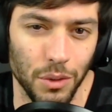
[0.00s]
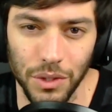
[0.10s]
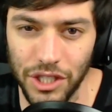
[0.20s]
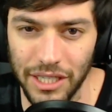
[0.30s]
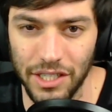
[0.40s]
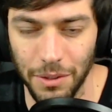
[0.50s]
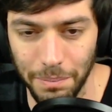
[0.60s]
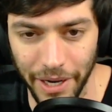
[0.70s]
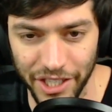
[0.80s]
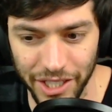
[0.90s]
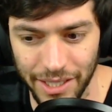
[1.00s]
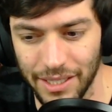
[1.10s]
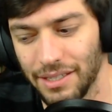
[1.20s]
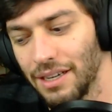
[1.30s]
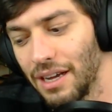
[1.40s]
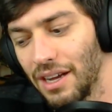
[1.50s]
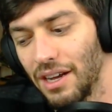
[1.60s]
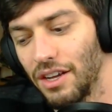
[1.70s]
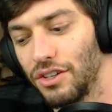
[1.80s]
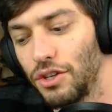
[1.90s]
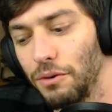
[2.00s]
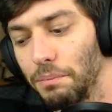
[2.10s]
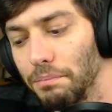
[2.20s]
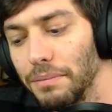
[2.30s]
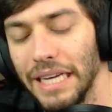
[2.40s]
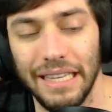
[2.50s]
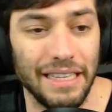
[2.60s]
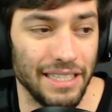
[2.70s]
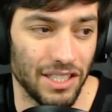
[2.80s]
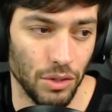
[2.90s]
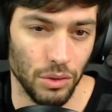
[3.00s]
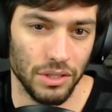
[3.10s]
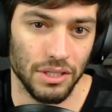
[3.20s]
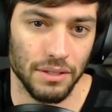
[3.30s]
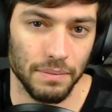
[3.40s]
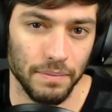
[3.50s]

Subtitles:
to adjust your budgets to meet these goals.